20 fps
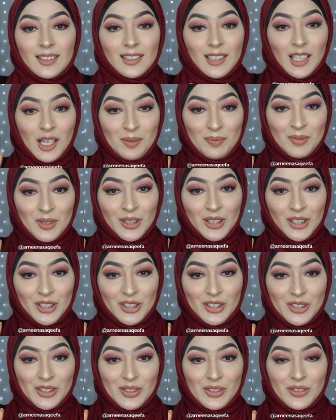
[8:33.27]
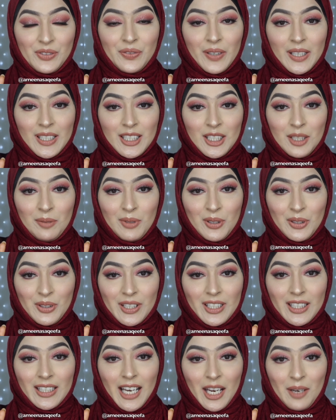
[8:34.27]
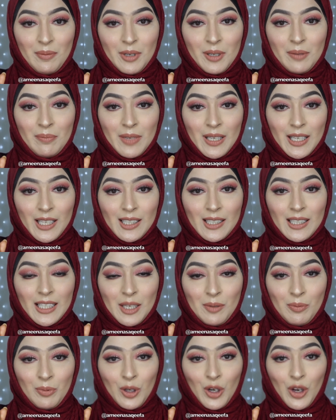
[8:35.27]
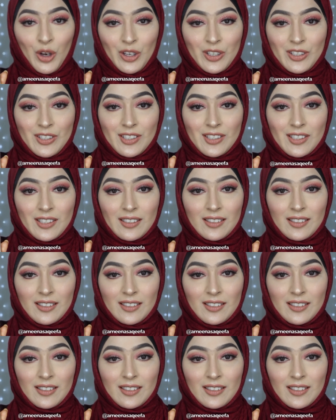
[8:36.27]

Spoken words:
Now I'm gonna use Fenty Beauty Diamond Milk Lip Gloss.